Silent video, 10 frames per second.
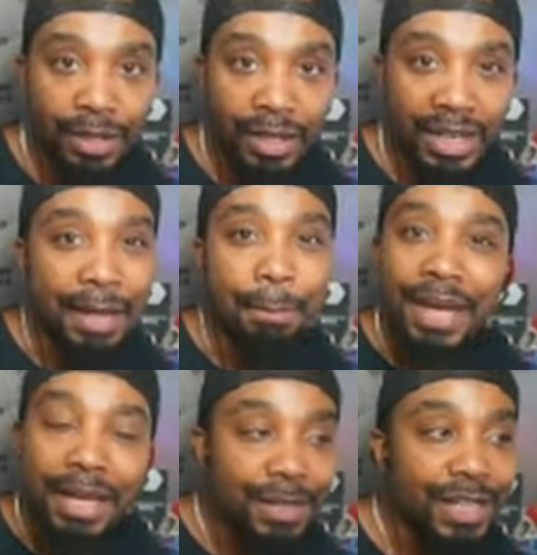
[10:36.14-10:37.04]
Like,
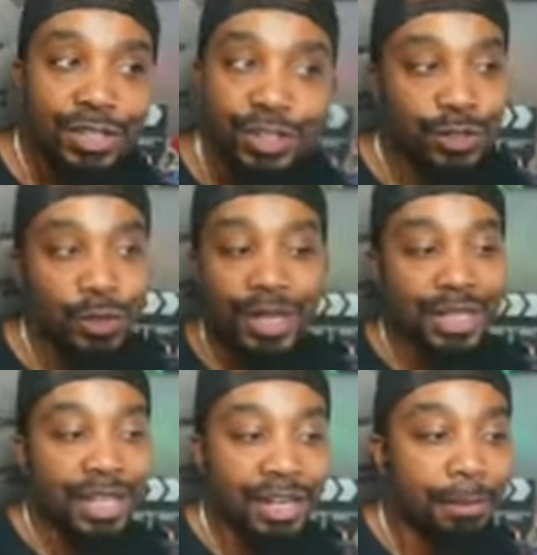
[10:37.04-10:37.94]
maybe he's just going to
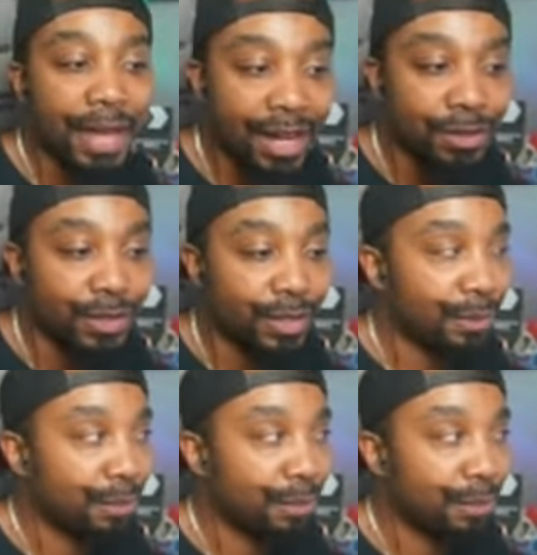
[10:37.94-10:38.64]
get him out of there.